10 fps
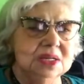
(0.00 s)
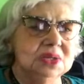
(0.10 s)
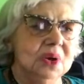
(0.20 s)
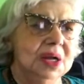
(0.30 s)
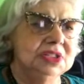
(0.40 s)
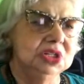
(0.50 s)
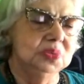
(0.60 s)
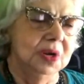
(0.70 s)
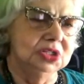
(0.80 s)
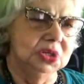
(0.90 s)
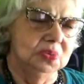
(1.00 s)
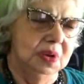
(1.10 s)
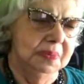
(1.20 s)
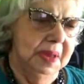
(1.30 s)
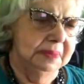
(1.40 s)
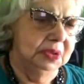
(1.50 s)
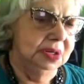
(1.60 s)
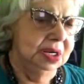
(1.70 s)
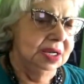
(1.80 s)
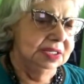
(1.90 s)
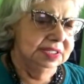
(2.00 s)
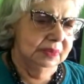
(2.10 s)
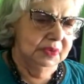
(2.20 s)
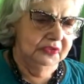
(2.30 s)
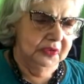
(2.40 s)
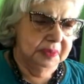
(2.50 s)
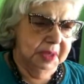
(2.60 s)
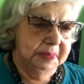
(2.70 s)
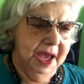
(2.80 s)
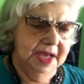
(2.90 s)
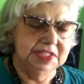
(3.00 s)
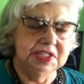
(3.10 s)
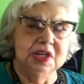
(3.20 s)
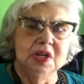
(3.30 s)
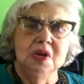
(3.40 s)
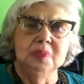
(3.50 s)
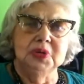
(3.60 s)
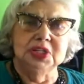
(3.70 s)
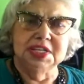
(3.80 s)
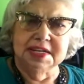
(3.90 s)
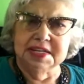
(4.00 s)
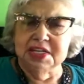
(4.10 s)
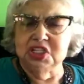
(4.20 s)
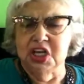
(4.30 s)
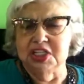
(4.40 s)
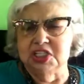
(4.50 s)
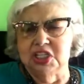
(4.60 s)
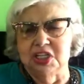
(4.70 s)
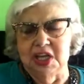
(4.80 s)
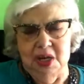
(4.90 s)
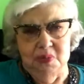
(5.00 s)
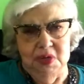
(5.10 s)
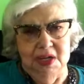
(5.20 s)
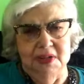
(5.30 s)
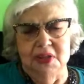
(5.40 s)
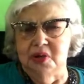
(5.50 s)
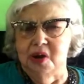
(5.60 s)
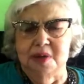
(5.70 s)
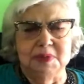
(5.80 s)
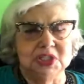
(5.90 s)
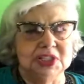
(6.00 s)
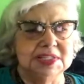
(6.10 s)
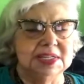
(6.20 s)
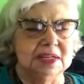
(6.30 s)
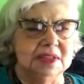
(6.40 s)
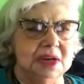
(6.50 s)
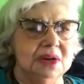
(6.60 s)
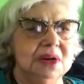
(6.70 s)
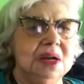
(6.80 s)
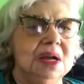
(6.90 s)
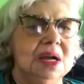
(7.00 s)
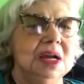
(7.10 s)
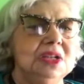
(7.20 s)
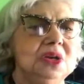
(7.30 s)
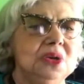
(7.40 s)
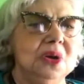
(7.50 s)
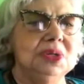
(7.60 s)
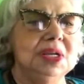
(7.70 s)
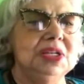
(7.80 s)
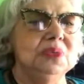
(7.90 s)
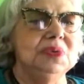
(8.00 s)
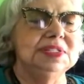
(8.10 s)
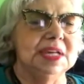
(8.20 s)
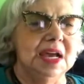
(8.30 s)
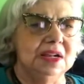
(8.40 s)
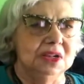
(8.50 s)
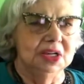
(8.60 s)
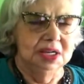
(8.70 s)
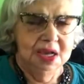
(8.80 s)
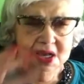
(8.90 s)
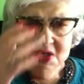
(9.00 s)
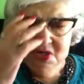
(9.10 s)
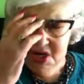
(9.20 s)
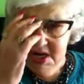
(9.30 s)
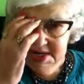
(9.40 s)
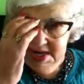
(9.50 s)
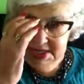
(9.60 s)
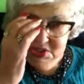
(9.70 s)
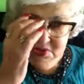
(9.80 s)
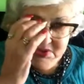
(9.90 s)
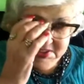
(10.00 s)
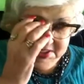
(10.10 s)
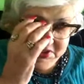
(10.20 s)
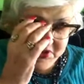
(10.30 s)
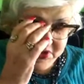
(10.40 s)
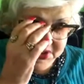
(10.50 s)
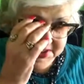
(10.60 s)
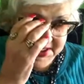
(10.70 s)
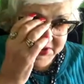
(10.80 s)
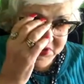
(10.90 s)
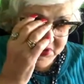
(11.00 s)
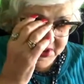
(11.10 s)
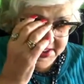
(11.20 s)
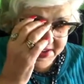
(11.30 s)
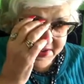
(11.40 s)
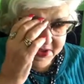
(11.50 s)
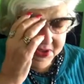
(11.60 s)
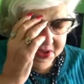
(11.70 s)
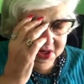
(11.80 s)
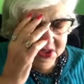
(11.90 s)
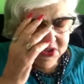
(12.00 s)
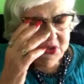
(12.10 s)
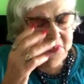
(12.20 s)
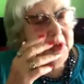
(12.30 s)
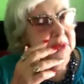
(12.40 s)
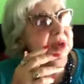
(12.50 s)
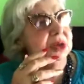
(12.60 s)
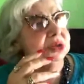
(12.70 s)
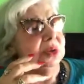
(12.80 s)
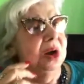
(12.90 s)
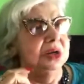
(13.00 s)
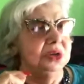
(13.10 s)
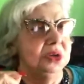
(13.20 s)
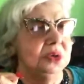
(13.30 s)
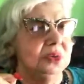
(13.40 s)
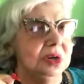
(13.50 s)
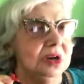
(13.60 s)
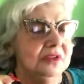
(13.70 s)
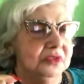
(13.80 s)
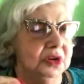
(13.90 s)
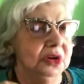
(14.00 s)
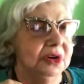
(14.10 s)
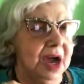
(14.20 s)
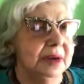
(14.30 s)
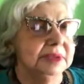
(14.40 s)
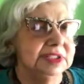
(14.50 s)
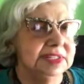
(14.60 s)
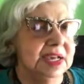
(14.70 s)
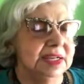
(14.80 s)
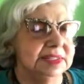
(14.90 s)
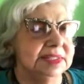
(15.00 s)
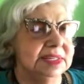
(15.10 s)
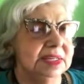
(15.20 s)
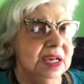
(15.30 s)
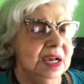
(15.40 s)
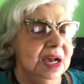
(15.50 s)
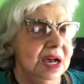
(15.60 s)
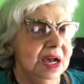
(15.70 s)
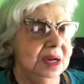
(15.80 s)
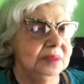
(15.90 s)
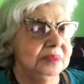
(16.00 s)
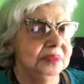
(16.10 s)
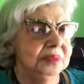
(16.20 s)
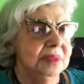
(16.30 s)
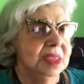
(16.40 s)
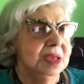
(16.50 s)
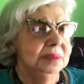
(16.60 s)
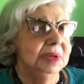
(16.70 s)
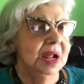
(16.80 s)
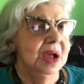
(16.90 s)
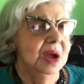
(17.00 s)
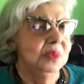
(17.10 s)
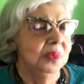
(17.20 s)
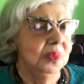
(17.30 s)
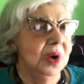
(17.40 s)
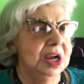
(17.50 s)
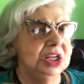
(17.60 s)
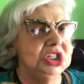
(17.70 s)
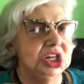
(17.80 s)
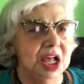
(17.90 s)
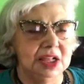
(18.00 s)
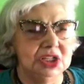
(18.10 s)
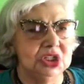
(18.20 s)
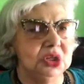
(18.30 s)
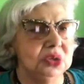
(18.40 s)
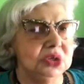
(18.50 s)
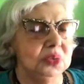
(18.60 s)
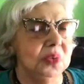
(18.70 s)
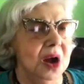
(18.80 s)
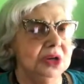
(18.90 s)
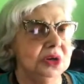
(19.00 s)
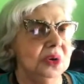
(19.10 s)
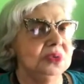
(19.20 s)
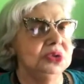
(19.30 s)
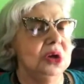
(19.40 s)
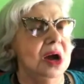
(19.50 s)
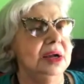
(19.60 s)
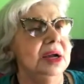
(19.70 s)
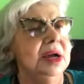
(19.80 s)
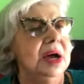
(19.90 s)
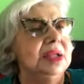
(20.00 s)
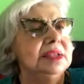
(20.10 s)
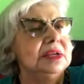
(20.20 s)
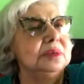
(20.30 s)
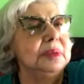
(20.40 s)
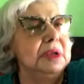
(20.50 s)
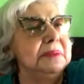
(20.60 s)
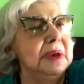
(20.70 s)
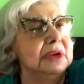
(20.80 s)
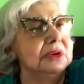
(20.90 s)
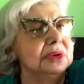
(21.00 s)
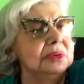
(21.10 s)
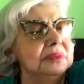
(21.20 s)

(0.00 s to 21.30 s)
So I just want you to remember, someone from the past pretending change, not real. The garbage is still there, and you don't need to recycle it. You're a natural teacher and a natural healer, so people are drawn to you for your common sense. But I want to challenge you to walk your own talk a little bit better.